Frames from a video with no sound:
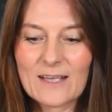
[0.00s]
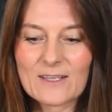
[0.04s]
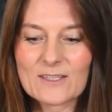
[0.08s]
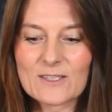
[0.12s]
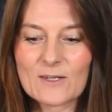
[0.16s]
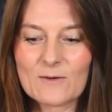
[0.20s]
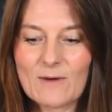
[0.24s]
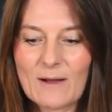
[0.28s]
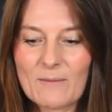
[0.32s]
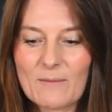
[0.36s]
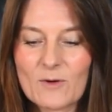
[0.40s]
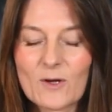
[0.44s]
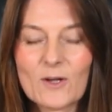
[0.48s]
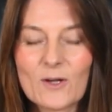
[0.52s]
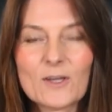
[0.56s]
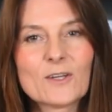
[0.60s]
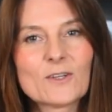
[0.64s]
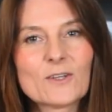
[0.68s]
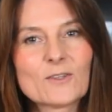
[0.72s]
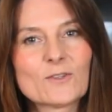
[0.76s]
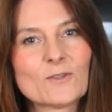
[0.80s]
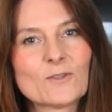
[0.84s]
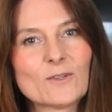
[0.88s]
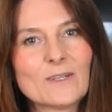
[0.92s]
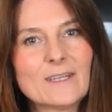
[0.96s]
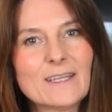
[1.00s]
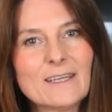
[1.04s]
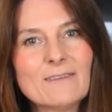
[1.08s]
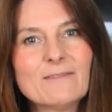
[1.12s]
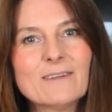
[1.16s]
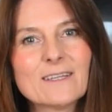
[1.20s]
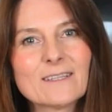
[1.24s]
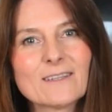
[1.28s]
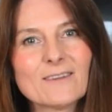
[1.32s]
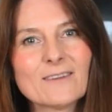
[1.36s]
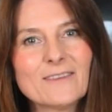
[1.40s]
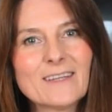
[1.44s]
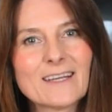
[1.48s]
So I'm going to leave
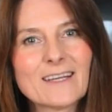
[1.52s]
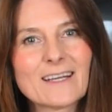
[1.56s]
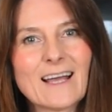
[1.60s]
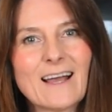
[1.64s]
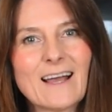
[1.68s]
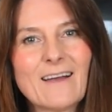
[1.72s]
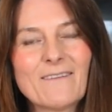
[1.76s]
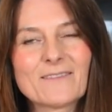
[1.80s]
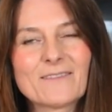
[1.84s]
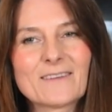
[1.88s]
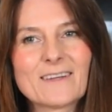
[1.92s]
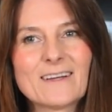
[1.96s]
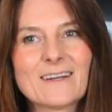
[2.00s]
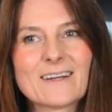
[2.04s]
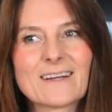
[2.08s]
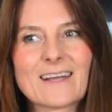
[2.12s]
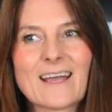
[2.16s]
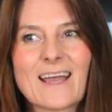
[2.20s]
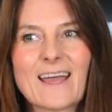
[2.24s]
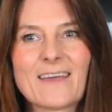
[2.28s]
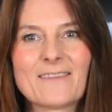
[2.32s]
it on the counter,